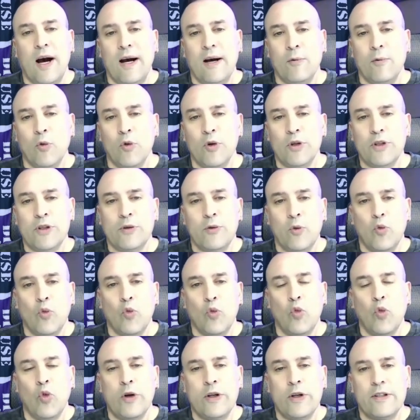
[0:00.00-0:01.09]

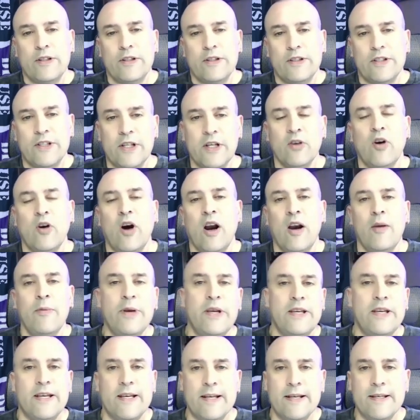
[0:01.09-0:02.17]
what zero
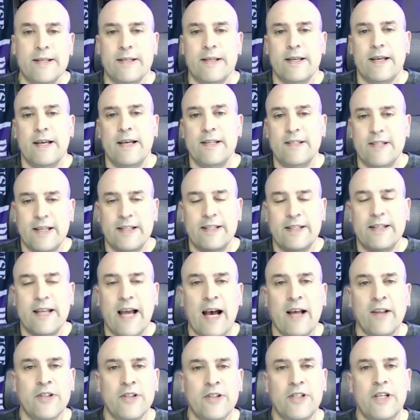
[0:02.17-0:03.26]
RB is
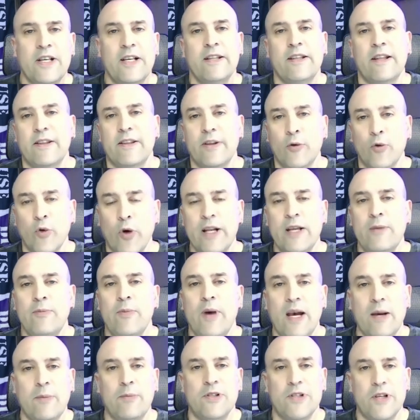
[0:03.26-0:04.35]
acknowledging that the running
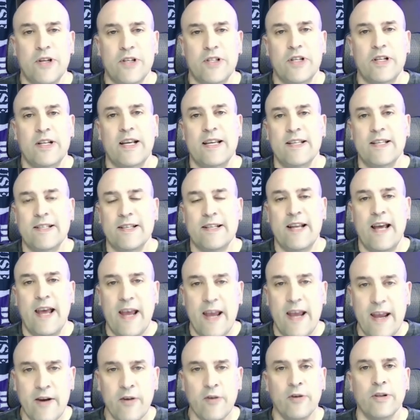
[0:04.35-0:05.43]
back position is
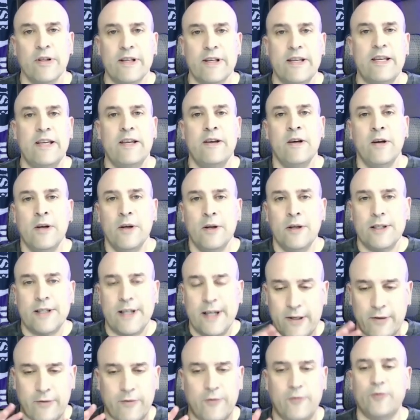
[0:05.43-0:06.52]
inherently
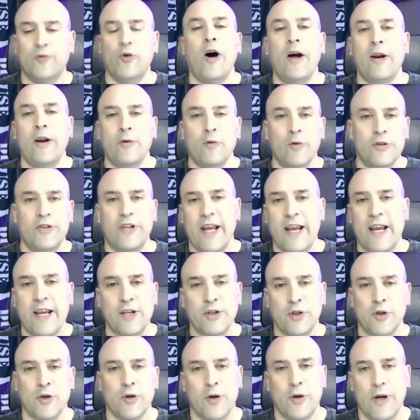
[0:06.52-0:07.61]
kind of fraught with
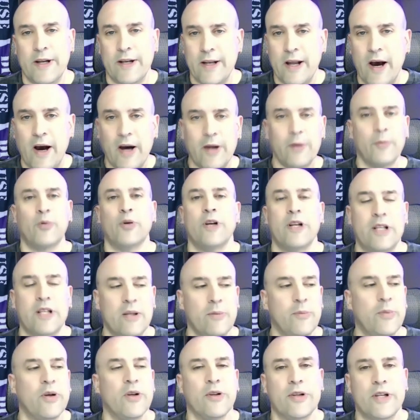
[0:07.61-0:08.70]
danger and
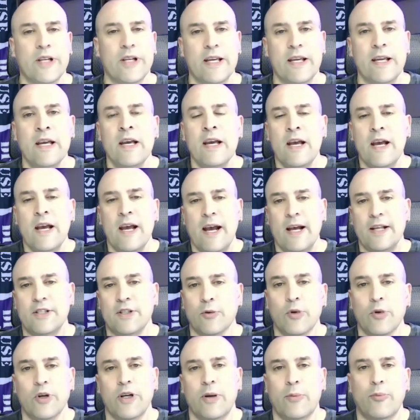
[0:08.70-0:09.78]
unpredictability. And so
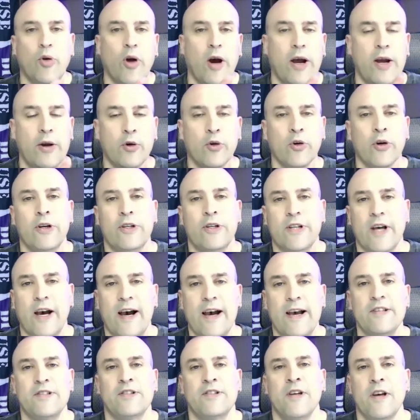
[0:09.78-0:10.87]
we're going to
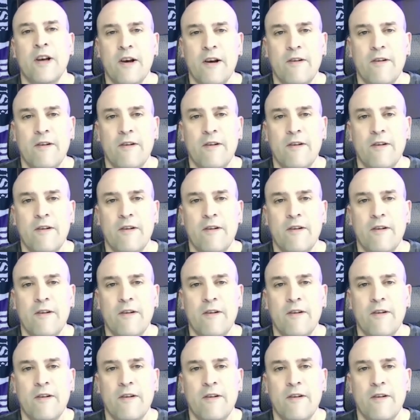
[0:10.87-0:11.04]
prioritize